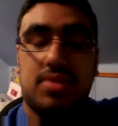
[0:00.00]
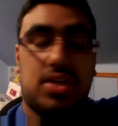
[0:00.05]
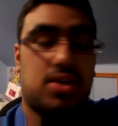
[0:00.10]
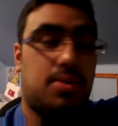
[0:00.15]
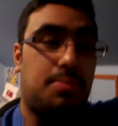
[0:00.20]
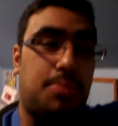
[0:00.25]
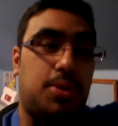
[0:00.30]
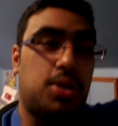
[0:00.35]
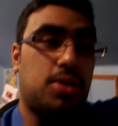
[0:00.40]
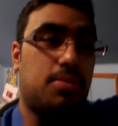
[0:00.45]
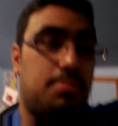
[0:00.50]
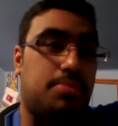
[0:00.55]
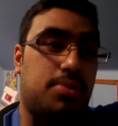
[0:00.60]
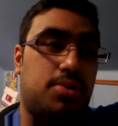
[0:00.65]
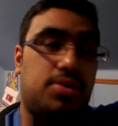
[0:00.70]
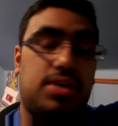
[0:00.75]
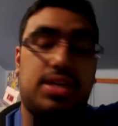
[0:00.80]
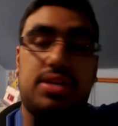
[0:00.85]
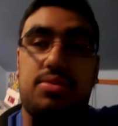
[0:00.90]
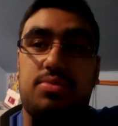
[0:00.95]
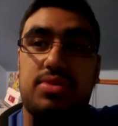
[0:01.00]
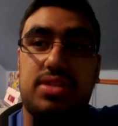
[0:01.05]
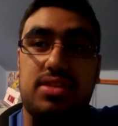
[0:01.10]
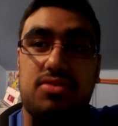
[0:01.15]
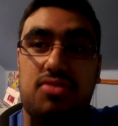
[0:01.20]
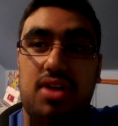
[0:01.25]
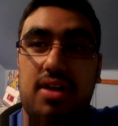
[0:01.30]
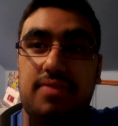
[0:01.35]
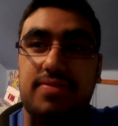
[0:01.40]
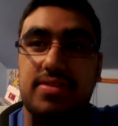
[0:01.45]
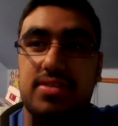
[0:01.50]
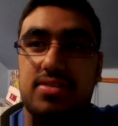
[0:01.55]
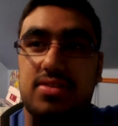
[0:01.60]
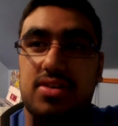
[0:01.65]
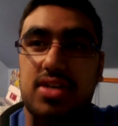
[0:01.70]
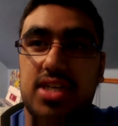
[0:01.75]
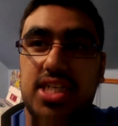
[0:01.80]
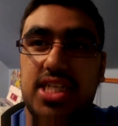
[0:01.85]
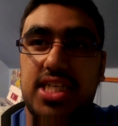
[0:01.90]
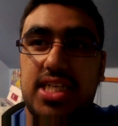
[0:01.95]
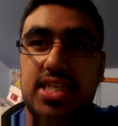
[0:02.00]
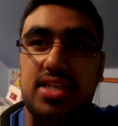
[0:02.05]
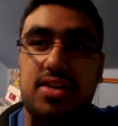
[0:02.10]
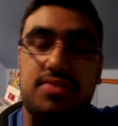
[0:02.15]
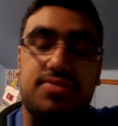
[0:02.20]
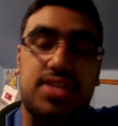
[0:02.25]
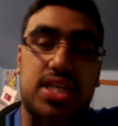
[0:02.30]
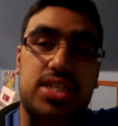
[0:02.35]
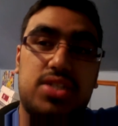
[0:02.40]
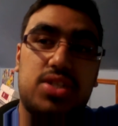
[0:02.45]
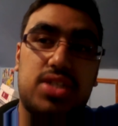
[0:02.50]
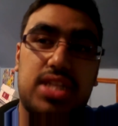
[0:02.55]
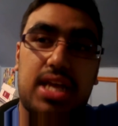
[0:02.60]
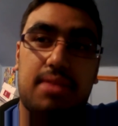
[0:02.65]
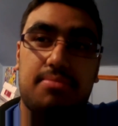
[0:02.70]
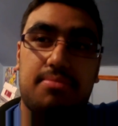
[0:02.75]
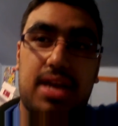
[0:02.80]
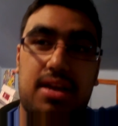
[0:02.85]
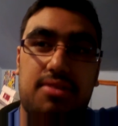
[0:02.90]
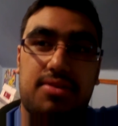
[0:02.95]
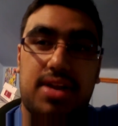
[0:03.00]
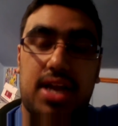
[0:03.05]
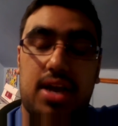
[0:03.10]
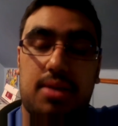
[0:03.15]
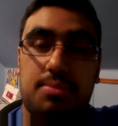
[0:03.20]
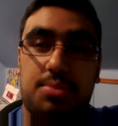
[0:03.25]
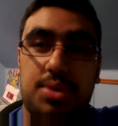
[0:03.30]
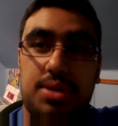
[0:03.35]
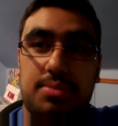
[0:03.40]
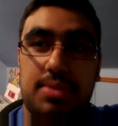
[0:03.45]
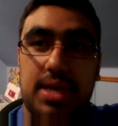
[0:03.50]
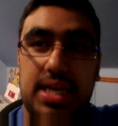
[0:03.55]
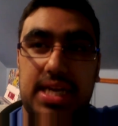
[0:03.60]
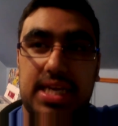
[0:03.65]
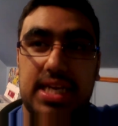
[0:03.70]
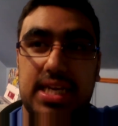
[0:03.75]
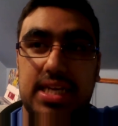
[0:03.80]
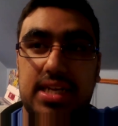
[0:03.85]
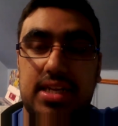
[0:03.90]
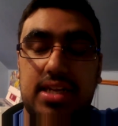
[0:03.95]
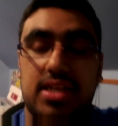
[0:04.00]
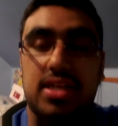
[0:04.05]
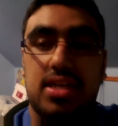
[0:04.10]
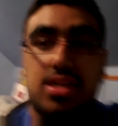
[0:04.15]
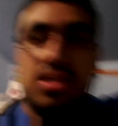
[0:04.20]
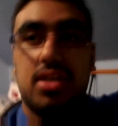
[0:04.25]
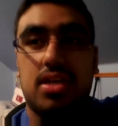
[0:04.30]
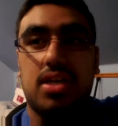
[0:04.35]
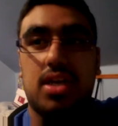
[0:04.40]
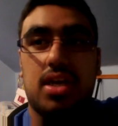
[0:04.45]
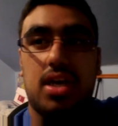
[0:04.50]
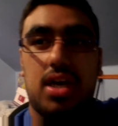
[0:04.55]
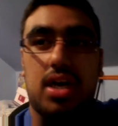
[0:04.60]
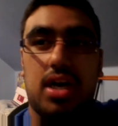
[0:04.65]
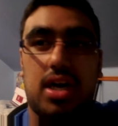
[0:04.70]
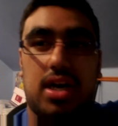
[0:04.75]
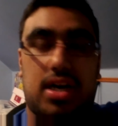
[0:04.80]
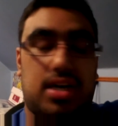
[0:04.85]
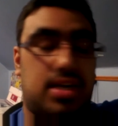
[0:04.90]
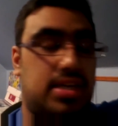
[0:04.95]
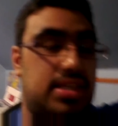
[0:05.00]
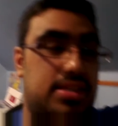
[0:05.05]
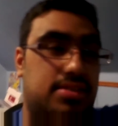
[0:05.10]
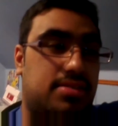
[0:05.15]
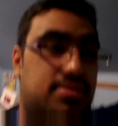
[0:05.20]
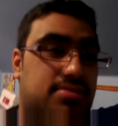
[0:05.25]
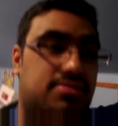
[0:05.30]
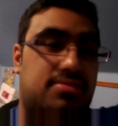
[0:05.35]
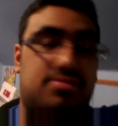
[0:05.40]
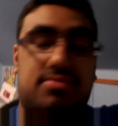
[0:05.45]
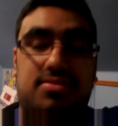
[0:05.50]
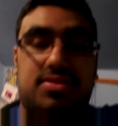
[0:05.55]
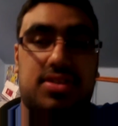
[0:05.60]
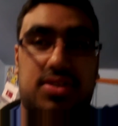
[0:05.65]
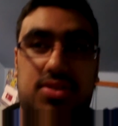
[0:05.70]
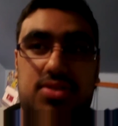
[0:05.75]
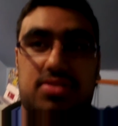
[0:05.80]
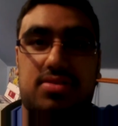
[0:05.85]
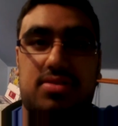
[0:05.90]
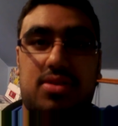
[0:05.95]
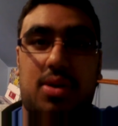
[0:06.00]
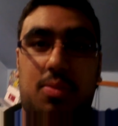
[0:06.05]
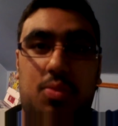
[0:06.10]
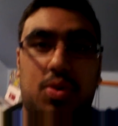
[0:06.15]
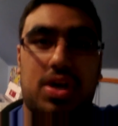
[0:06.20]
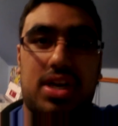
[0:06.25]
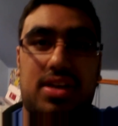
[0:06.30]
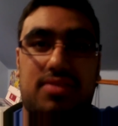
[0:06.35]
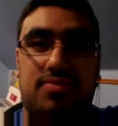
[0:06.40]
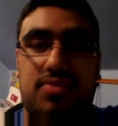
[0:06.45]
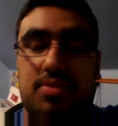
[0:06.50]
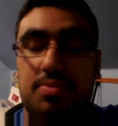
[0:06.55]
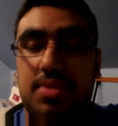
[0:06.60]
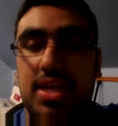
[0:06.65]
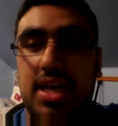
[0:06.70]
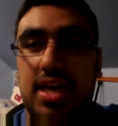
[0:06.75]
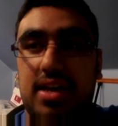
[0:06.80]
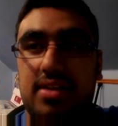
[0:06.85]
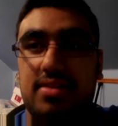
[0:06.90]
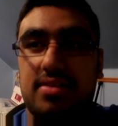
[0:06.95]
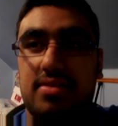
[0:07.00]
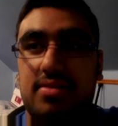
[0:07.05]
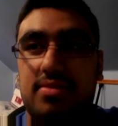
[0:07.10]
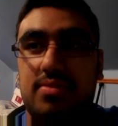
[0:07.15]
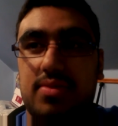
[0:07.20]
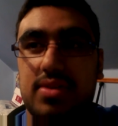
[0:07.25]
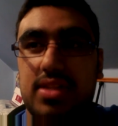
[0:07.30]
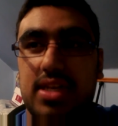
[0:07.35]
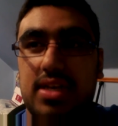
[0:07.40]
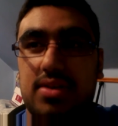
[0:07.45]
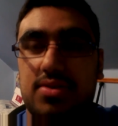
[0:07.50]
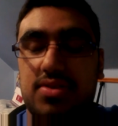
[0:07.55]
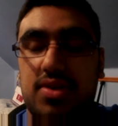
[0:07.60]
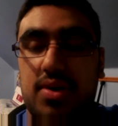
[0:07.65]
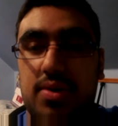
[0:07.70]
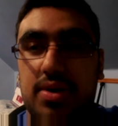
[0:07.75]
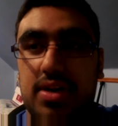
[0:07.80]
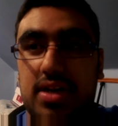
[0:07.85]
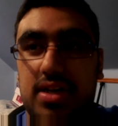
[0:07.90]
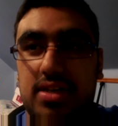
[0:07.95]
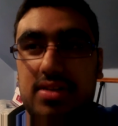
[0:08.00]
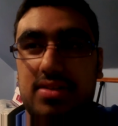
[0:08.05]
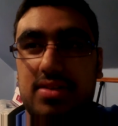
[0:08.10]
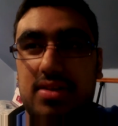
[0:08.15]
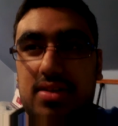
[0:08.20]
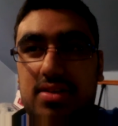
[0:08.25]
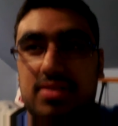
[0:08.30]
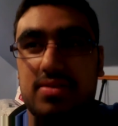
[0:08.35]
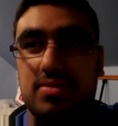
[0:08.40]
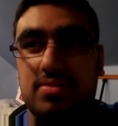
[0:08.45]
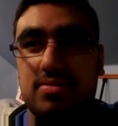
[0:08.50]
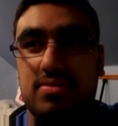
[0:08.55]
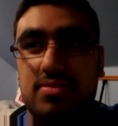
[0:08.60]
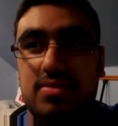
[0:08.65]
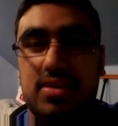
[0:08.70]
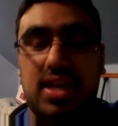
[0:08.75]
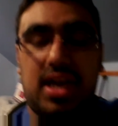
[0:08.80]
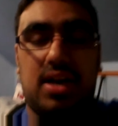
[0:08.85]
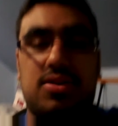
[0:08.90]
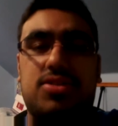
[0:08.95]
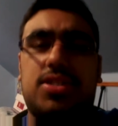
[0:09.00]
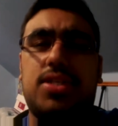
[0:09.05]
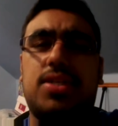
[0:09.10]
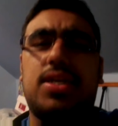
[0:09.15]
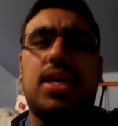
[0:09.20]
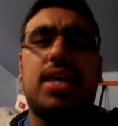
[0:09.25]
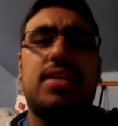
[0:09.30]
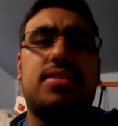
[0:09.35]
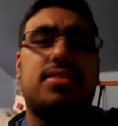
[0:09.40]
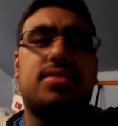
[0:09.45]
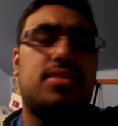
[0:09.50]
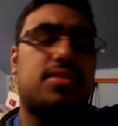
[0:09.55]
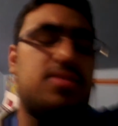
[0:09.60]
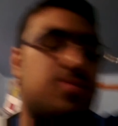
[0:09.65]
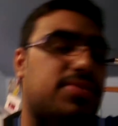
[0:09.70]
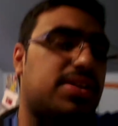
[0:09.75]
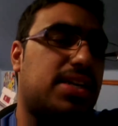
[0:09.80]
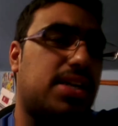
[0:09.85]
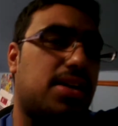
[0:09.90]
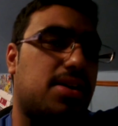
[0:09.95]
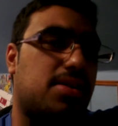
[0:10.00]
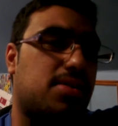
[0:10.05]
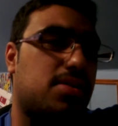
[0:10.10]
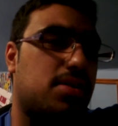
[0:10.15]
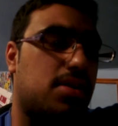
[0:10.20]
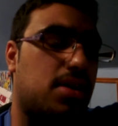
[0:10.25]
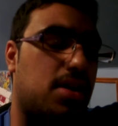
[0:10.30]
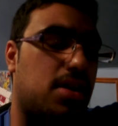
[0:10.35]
Computer booted with the graphics card in. After I took that battery out and put it back in, it's just stopped working from there. I don't know what the hell's going on. So yeah, I'll see you guys in another video.